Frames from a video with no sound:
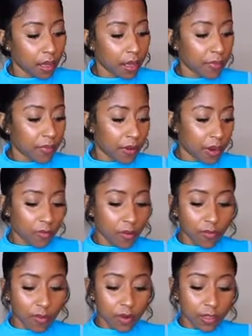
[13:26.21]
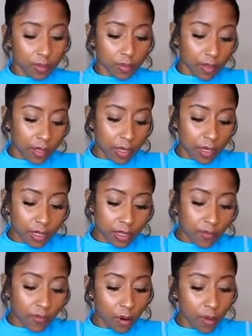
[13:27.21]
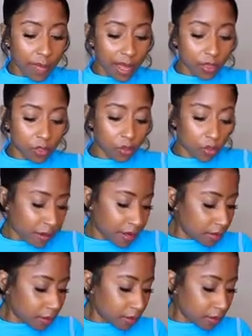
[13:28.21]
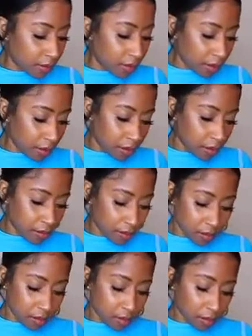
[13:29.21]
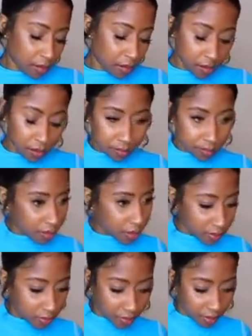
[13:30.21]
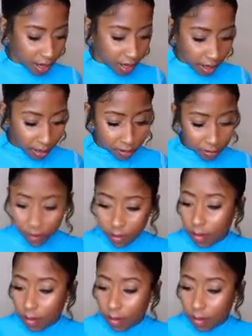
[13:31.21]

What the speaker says: Emperor in reverse, please, for my Taurus. Okay, jumped right out.